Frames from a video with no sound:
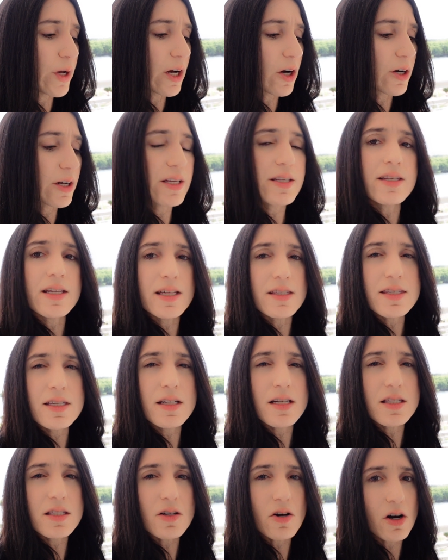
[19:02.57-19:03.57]
weird
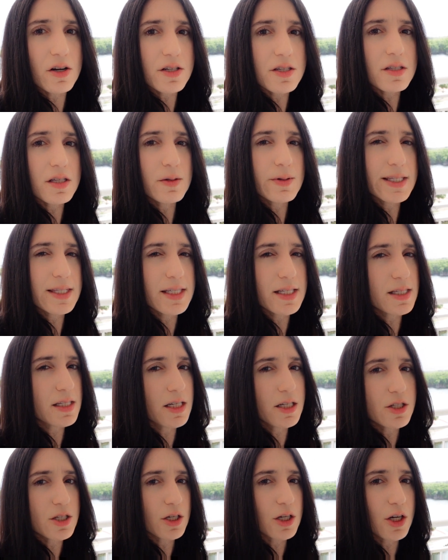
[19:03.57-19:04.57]
incidents, honestly, with
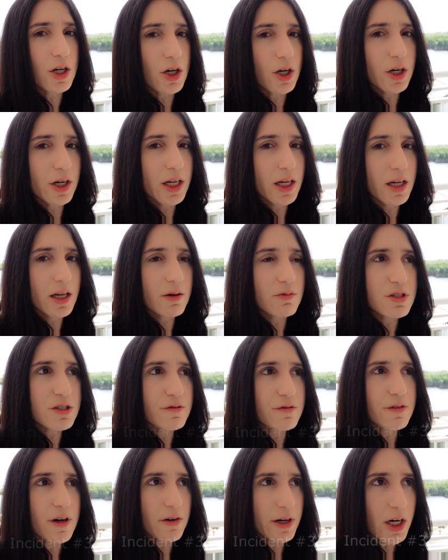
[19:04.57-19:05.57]
Disney security. It
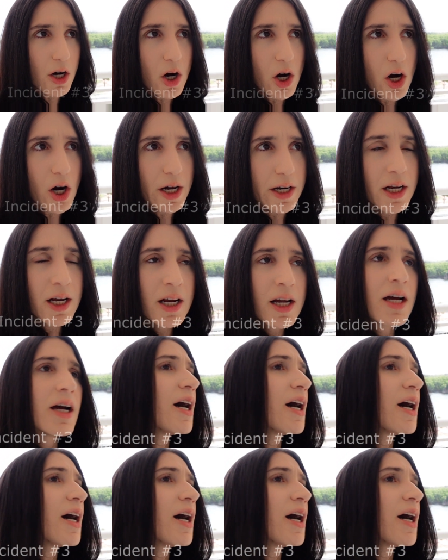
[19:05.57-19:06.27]
was very odd.